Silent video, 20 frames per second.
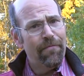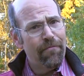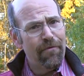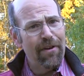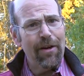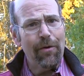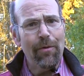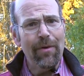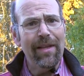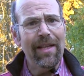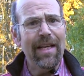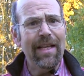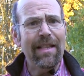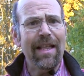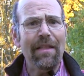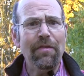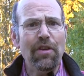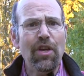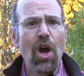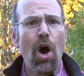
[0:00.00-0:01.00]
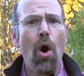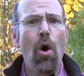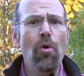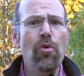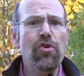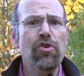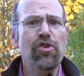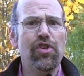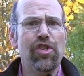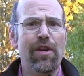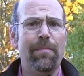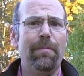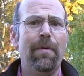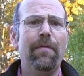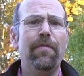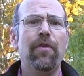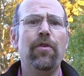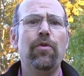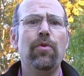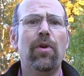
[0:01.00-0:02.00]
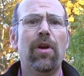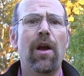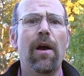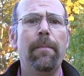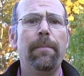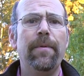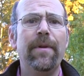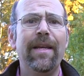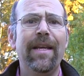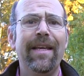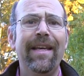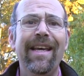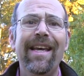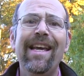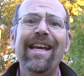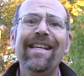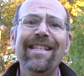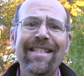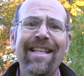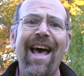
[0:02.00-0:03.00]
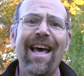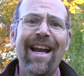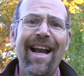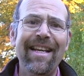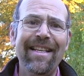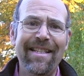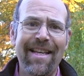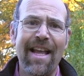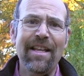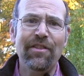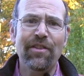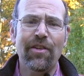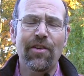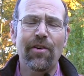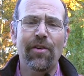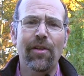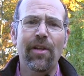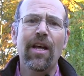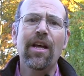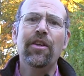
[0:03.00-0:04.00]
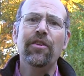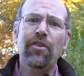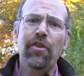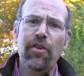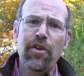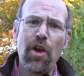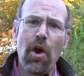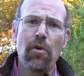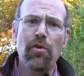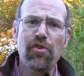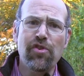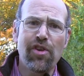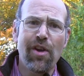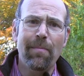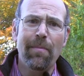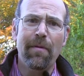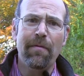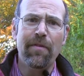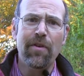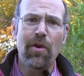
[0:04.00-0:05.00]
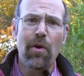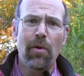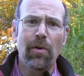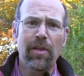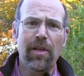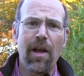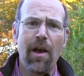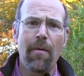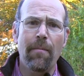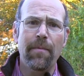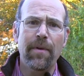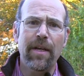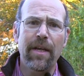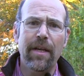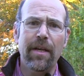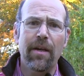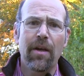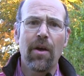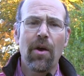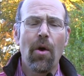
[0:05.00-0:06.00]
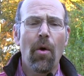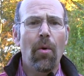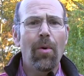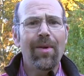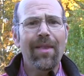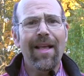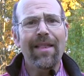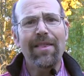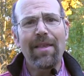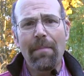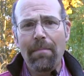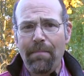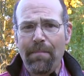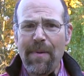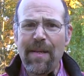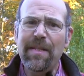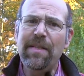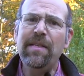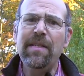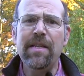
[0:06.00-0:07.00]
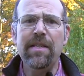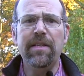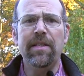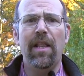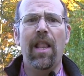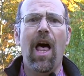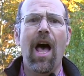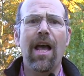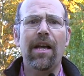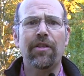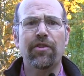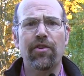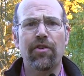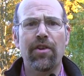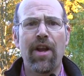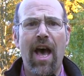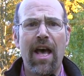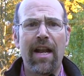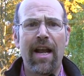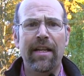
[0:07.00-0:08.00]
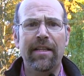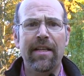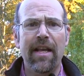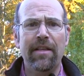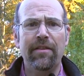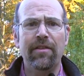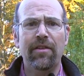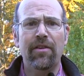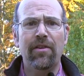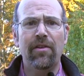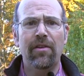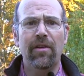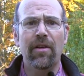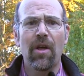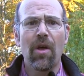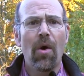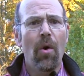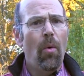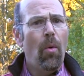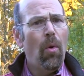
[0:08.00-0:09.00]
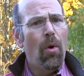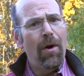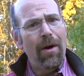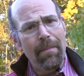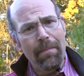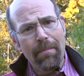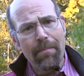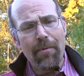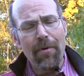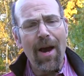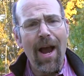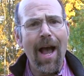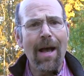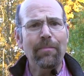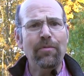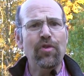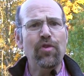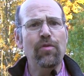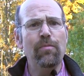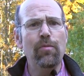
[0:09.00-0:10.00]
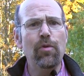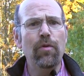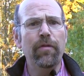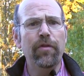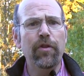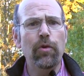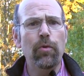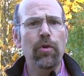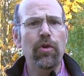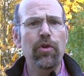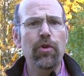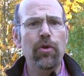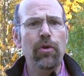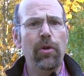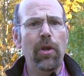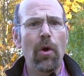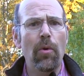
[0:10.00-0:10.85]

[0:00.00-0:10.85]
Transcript: frequently that the ownership of the new company is not identical to the ownership of the old company, or that the business lines are not identical, or perhaps you move to a new